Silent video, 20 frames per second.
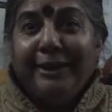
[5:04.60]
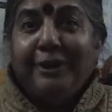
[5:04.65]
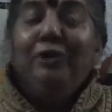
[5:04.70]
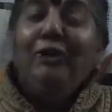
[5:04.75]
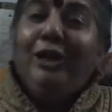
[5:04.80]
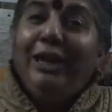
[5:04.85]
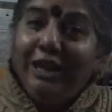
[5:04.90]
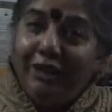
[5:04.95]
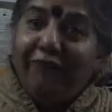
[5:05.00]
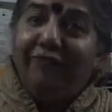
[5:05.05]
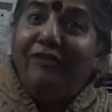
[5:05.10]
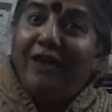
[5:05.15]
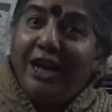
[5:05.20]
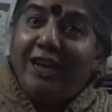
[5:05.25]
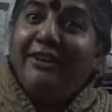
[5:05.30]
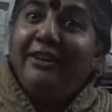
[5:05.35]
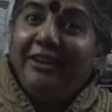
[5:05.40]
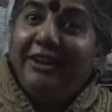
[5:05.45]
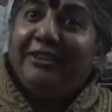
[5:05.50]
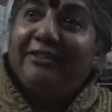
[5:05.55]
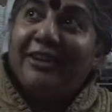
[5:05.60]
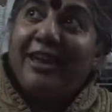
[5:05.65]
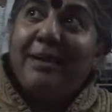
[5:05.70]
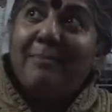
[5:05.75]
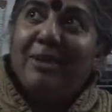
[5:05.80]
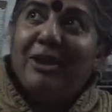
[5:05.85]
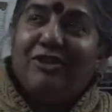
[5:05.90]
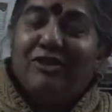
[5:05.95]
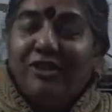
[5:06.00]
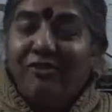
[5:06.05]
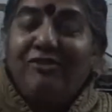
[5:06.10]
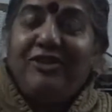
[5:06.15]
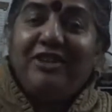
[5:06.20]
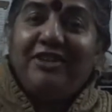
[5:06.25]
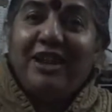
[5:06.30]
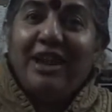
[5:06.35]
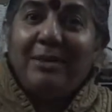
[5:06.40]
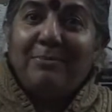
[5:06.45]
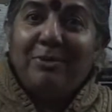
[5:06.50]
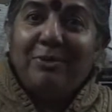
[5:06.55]
you live under his image
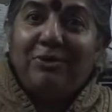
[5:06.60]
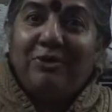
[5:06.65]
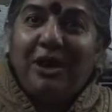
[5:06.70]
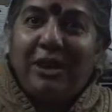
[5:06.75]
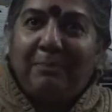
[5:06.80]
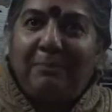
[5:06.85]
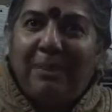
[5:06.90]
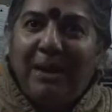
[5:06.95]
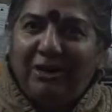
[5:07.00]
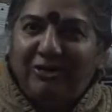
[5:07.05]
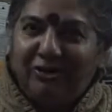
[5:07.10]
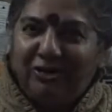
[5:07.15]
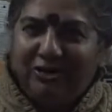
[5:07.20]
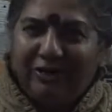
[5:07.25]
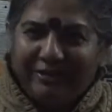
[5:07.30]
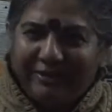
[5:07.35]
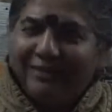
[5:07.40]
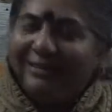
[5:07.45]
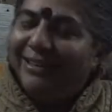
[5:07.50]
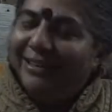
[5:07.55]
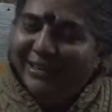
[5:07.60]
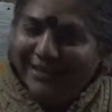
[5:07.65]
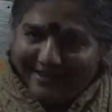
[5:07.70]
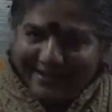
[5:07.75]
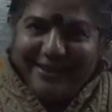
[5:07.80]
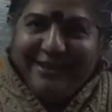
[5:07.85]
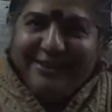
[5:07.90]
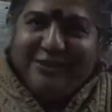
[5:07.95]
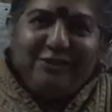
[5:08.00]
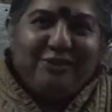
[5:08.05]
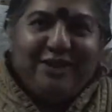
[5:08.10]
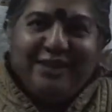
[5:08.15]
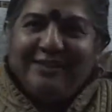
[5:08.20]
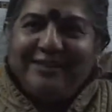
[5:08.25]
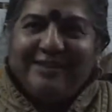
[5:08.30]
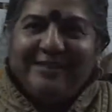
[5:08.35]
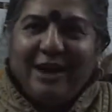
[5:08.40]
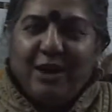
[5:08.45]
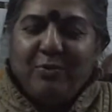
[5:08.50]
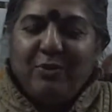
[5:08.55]
every time you take pledges. So
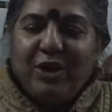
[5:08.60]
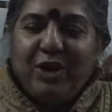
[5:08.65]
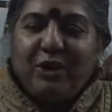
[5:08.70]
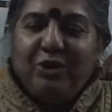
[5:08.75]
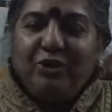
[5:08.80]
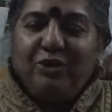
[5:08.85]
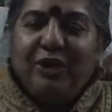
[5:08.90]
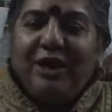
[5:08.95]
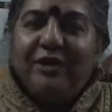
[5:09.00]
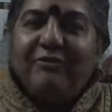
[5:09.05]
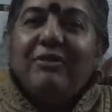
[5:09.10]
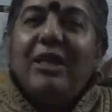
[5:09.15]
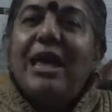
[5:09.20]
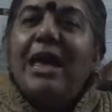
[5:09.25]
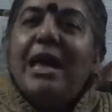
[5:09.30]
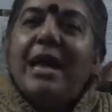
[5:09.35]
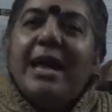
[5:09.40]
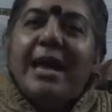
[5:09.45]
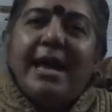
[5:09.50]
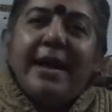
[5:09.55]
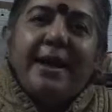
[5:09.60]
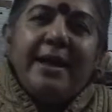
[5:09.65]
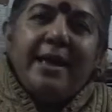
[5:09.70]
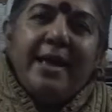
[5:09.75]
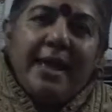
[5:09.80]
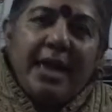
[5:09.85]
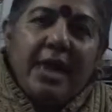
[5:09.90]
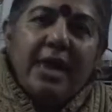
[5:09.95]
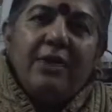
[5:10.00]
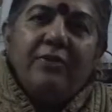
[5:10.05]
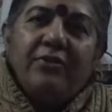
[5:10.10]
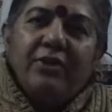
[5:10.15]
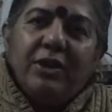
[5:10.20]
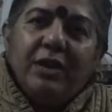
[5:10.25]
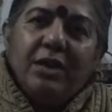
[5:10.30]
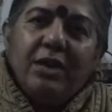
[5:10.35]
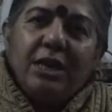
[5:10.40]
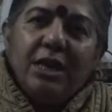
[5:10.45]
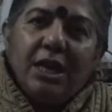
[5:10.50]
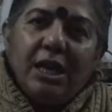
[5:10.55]
this is how we're going to live.
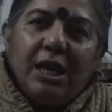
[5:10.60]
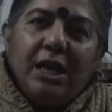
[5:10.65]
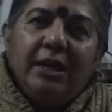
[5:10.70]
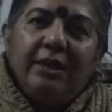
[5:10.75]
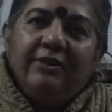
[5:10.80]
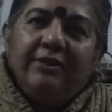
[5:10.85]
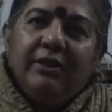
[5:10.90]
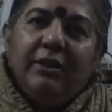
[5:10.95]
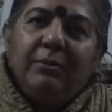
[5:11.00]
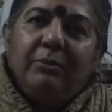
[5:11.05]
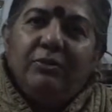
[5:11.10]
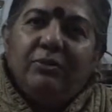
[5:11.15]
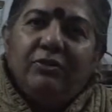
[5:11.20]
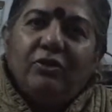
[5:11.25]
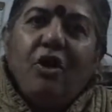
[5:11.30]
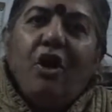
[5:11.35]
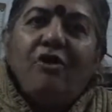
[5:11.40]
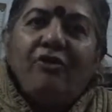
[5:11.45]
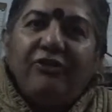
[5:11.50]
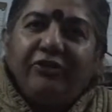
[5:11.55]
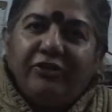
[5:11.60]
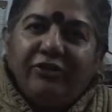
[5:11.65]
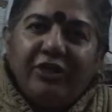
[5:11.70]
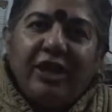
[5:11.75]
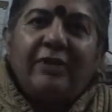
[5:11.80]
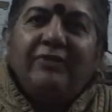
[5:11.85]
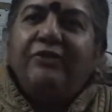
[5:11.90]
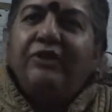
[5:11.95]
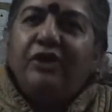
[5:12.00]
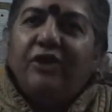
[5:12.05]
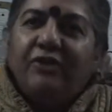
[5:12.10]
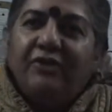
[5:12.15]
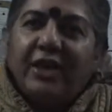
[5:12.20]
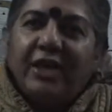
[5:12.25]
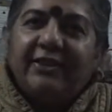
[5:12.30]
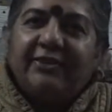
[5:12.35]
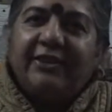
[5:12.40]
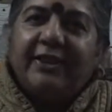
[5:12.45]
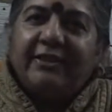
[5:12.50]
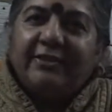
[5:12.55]
Even in terms of safety of
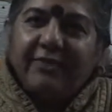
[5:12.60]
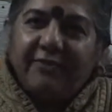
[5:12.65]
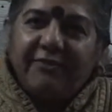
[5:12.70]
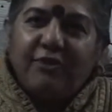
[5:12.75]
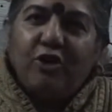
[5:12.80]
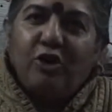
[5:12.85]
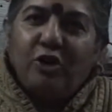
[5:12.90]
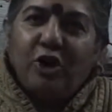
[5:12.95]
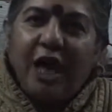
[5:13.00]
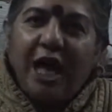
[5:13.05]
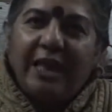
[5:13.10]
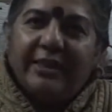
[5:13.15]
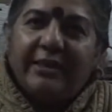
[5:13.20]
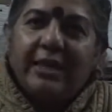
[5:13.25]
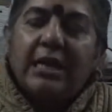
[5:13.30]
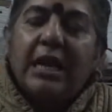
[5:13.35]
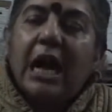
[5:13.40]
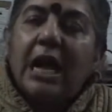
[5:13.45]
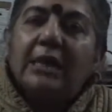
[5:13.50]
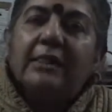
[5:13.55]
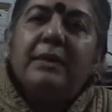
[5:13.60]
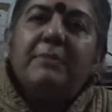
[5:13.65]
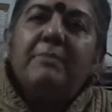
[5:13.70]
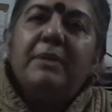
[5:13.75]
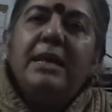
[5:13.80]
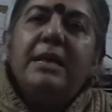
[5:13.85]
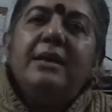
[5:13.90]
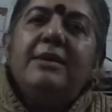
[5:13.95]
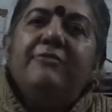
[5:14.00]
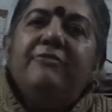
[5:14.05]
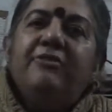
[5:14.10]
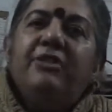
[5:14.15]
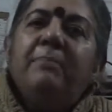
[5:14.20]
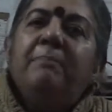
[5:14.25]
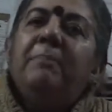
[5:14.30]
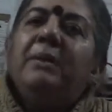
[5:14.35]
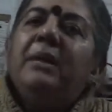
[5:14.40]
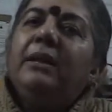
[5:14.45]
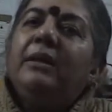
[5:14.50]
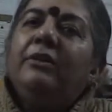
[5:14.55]
our seeds, I follow Gandhi. Gandhi believed
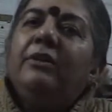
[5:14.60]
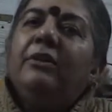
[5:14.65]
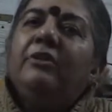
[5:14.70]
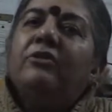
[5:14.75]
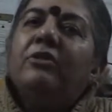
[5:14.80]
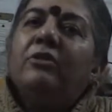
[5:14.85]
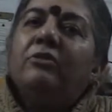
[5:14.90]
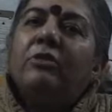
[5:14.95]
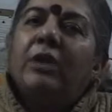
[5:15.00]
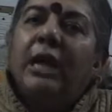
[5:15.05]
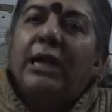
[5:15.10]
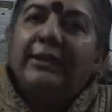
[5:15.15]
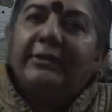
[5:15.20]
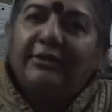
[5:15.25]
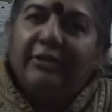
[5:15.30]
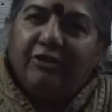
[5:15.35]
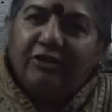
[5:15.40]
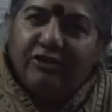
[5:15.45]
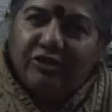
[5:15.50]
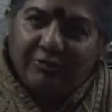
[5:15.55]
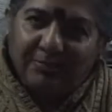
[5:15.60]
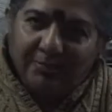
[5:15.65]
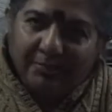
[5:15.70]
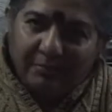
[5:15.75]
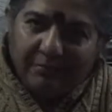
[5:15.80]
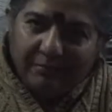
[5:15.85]
deeply in decentralization.